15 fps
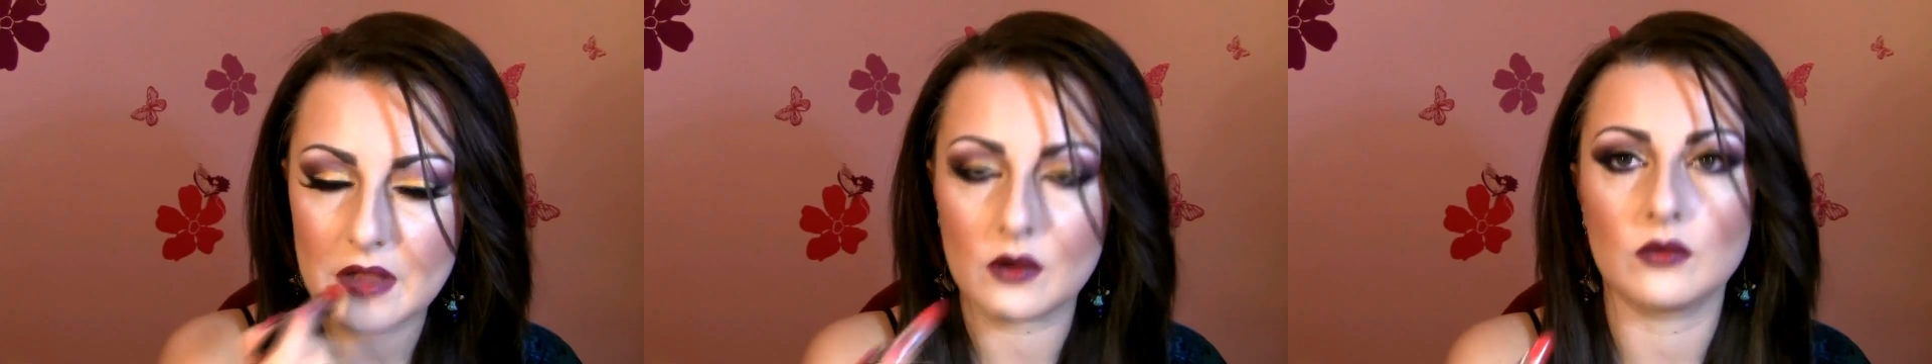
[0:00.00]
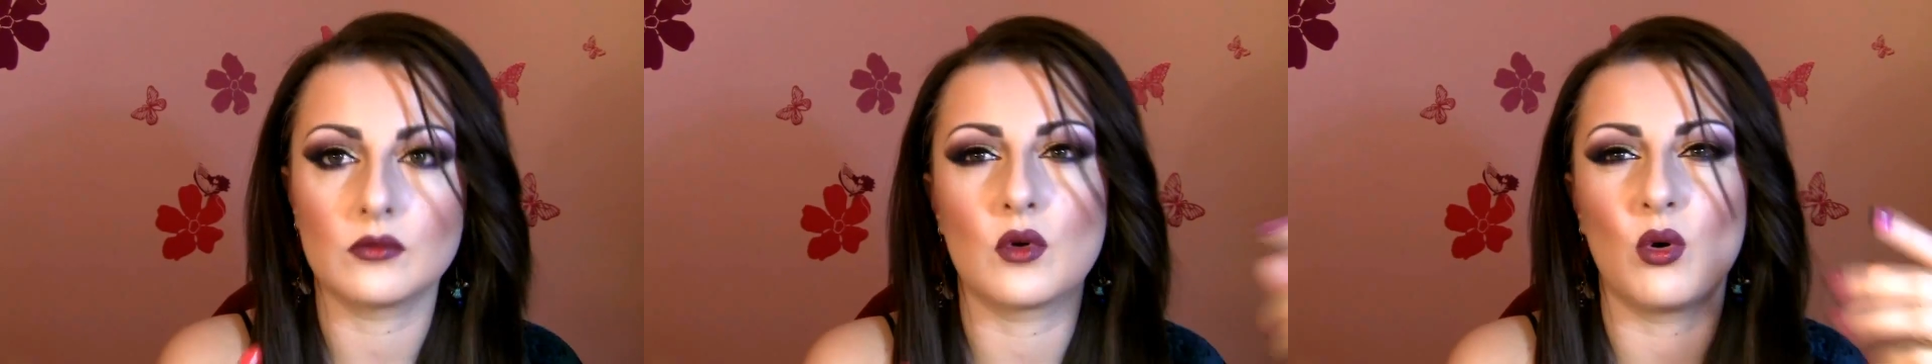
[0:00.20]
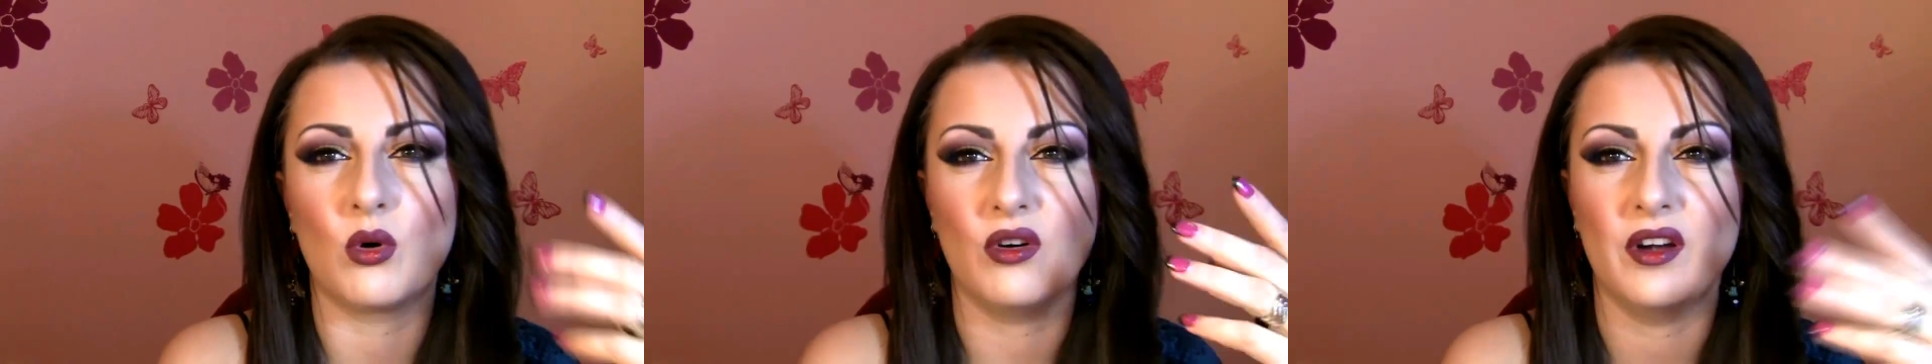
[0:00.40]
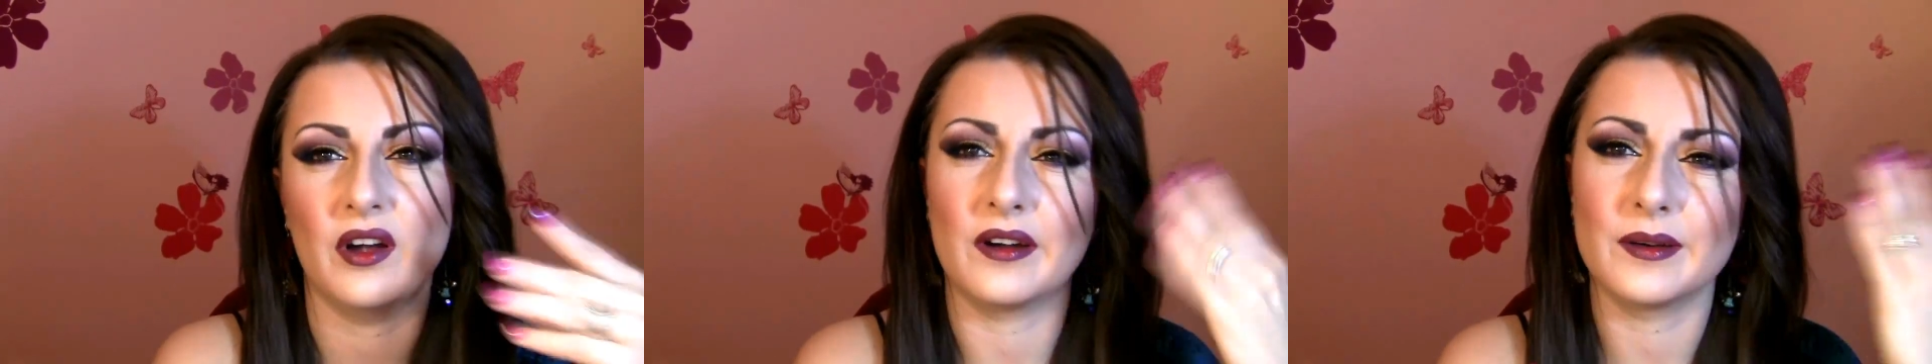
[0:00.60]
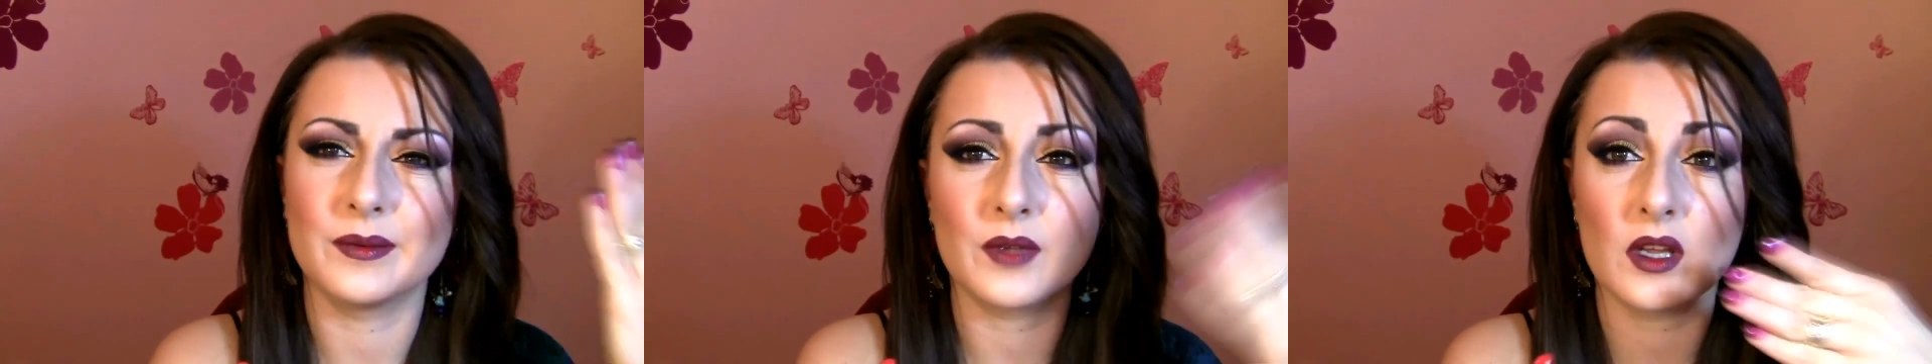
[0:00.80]

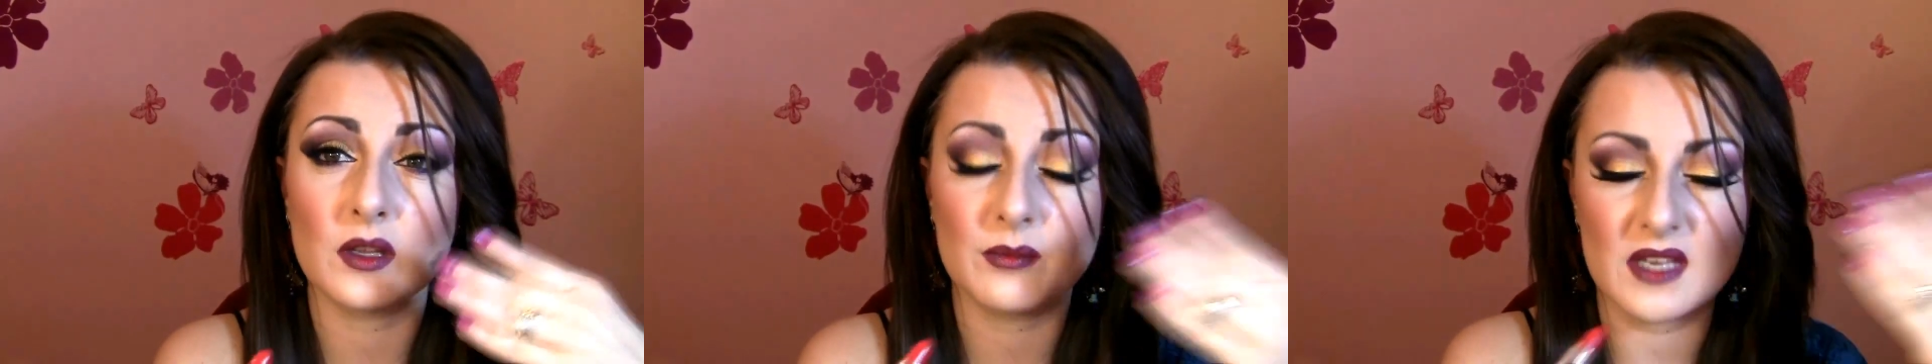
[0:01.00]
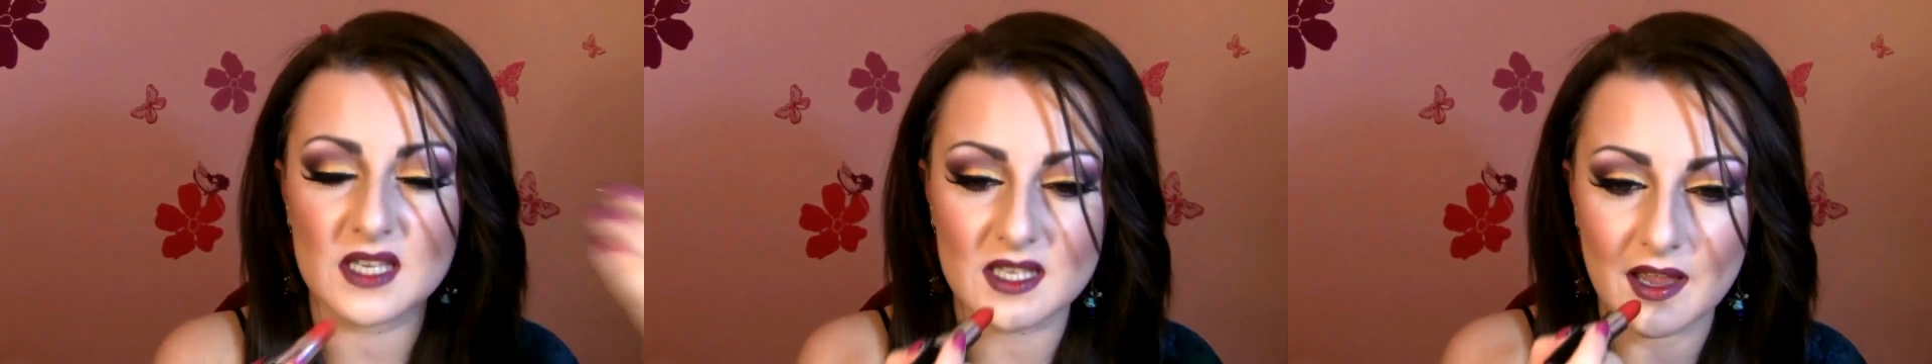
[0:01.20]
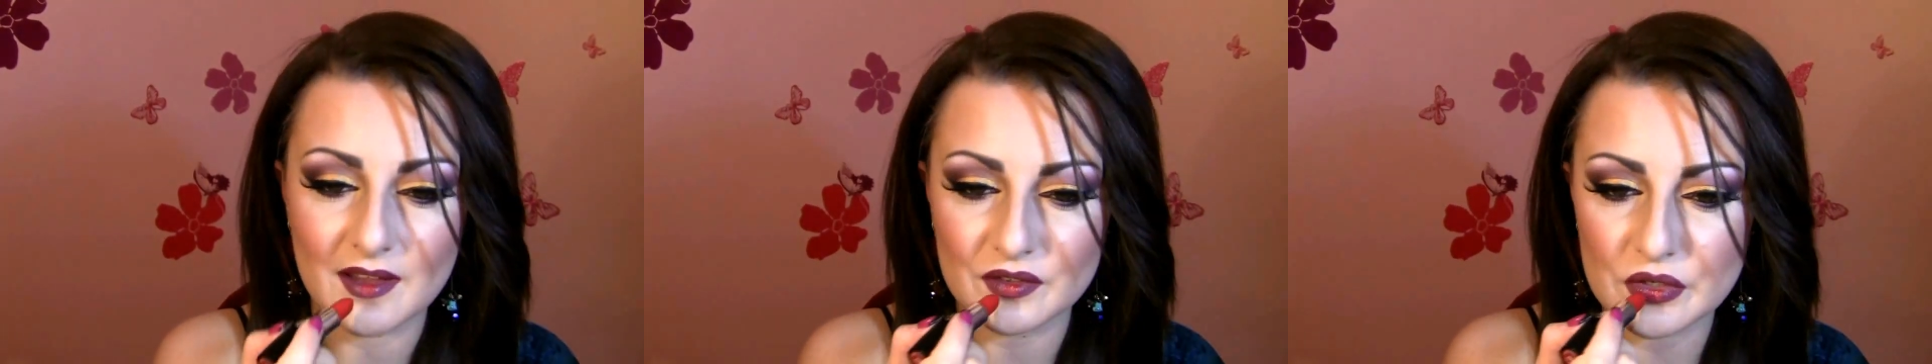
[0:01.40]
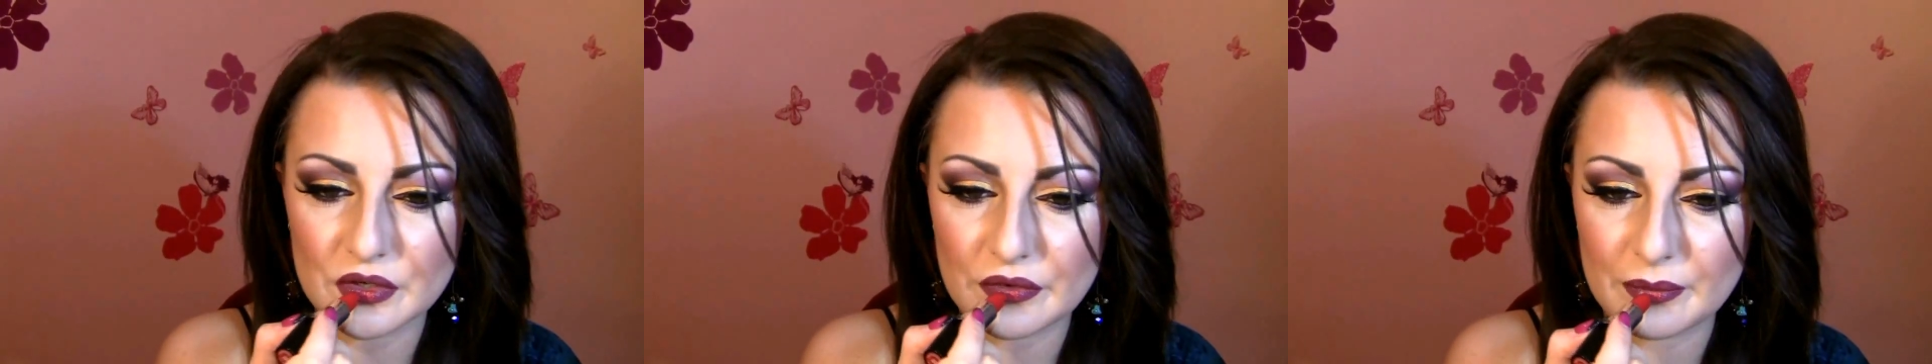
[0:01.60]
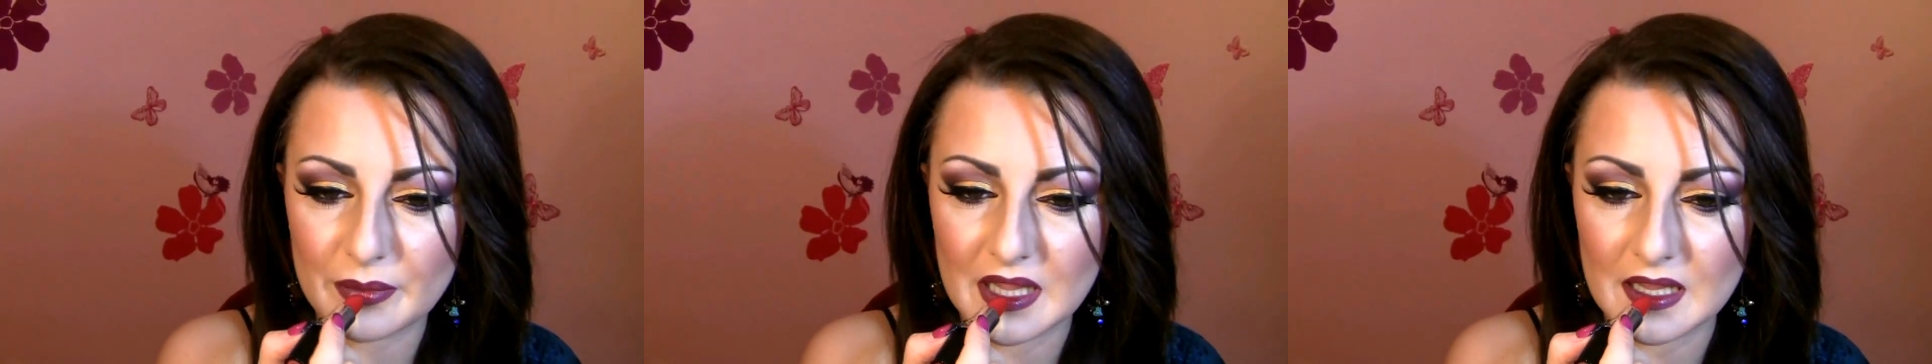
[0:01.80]
in my
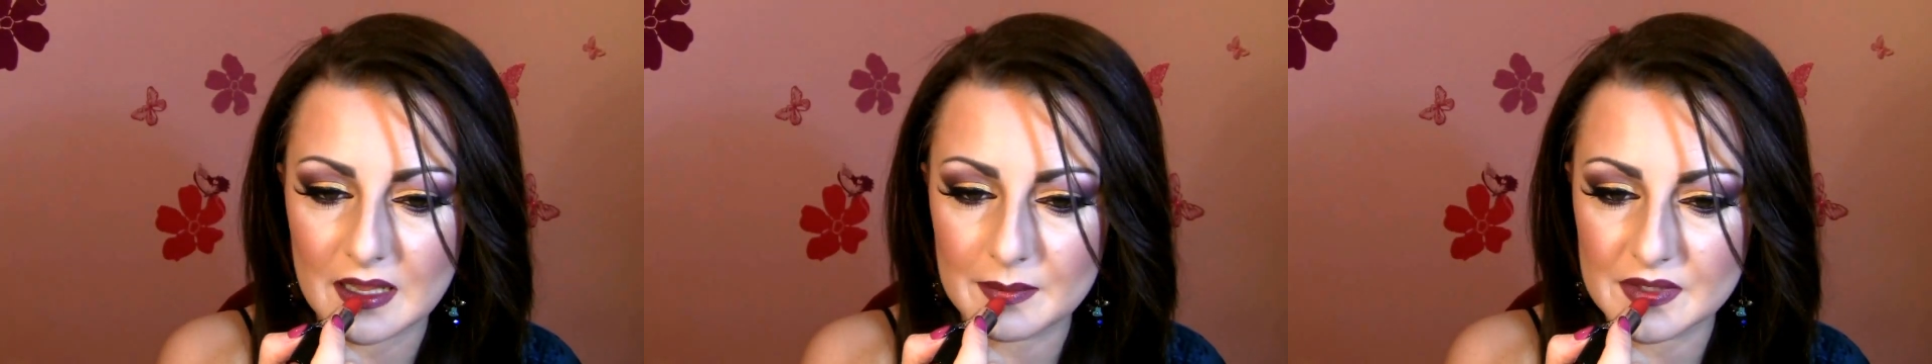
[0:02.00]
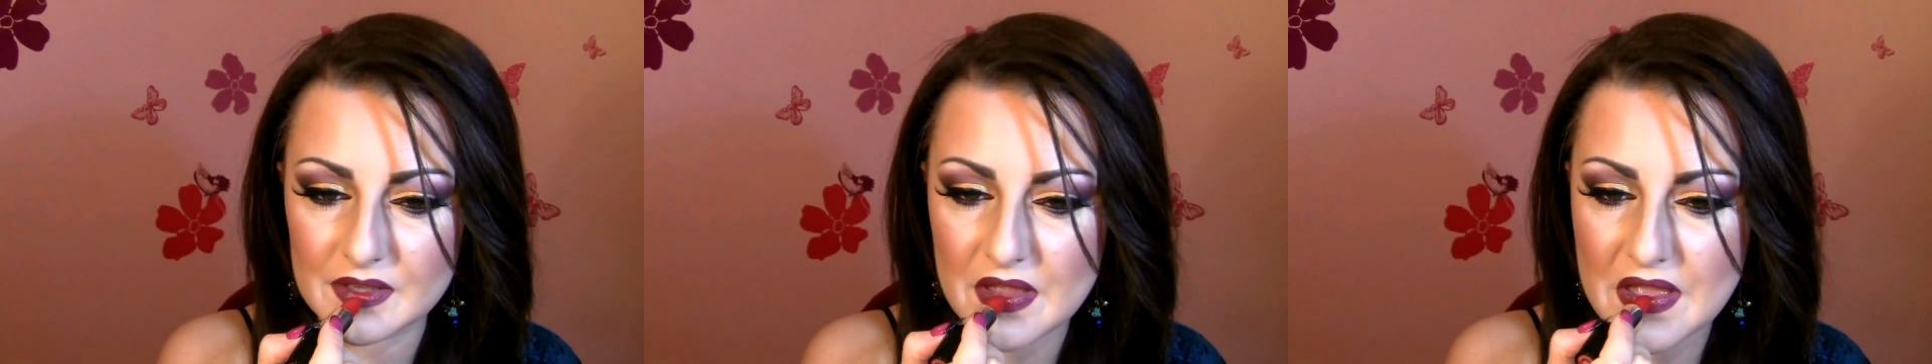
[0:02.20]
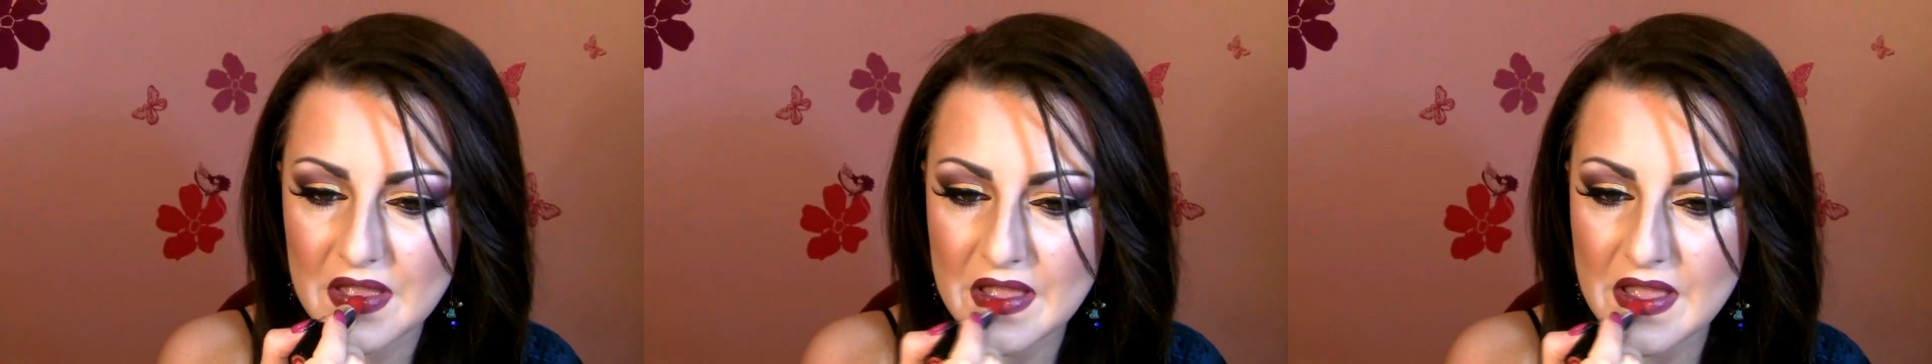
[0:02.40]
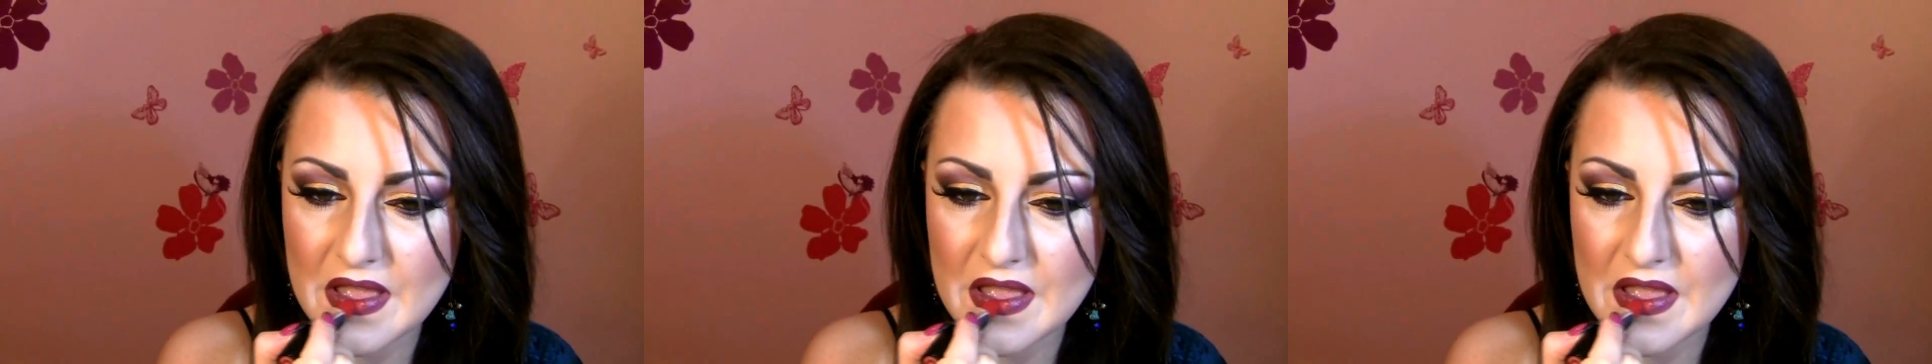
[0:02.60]
center of my lips.